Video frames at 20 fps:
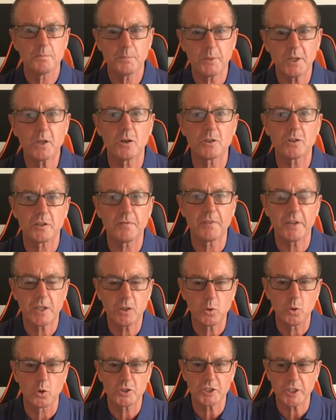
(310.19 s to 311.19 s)
because of the
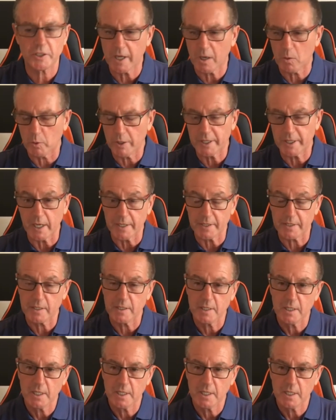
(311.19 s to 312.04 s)
coaching that we'd had.